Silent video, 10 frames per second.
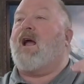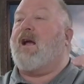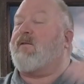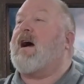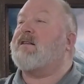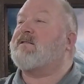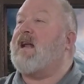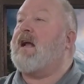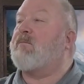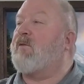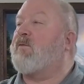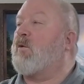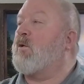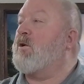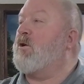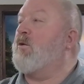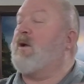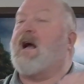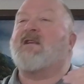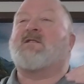If I stand before you
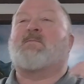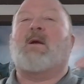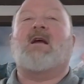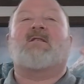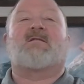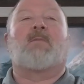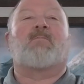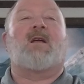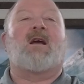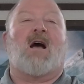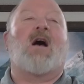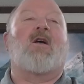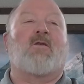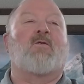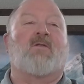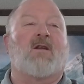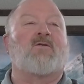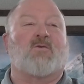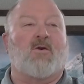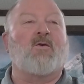and I speak something other than
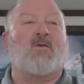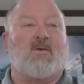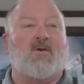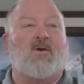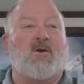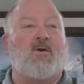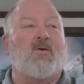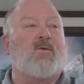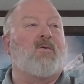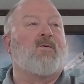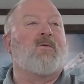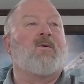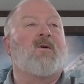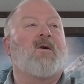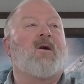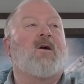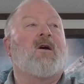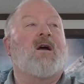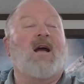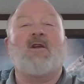truth to you
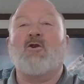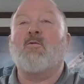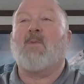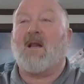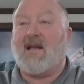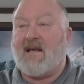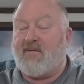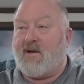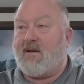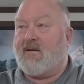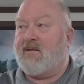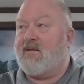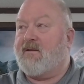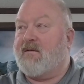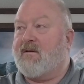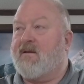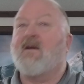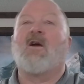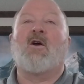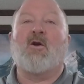and you believe it,
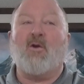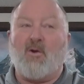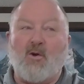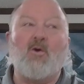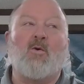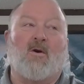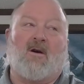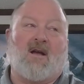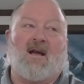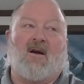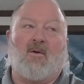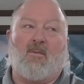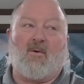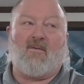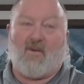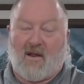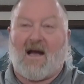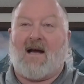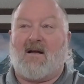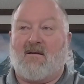you are accountable for
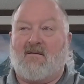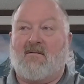that.